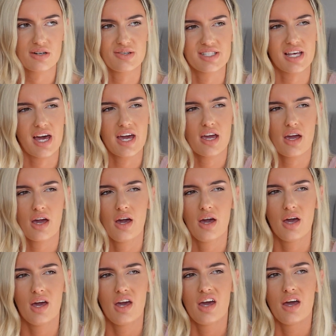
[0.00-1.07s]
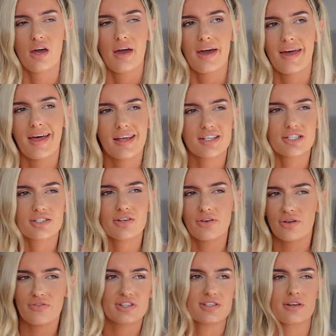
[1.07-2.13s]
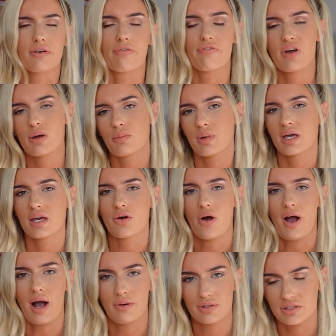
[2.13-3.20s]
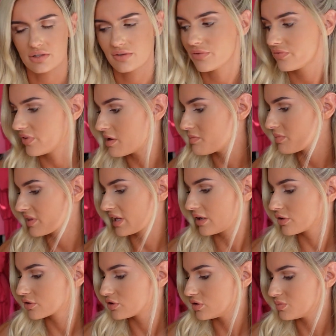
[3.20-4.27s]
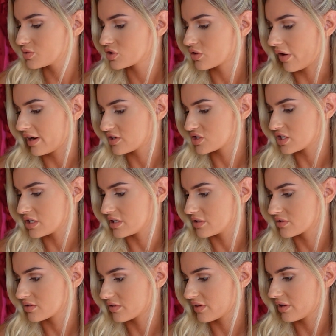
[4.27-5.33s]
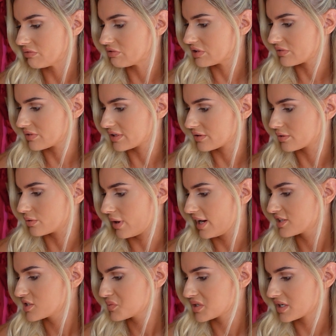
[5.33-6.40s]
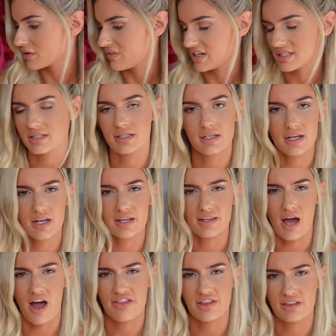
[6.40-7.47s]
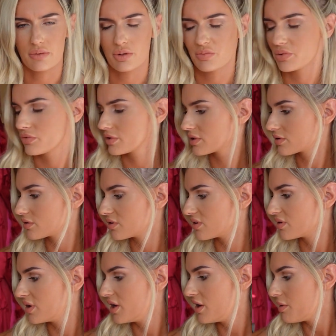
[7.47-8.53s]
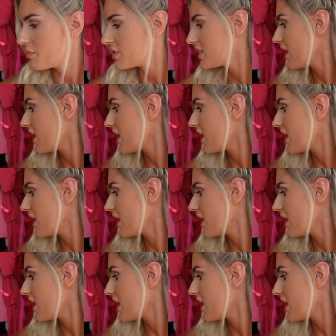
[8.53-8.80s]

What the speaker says: and I was like, I just don't know if it's gonna fit me or how it's gonna fit, but they look super stretchy. So they're really, really cool. I actually wanna get wrestling gear like that. I think that would be really cool. But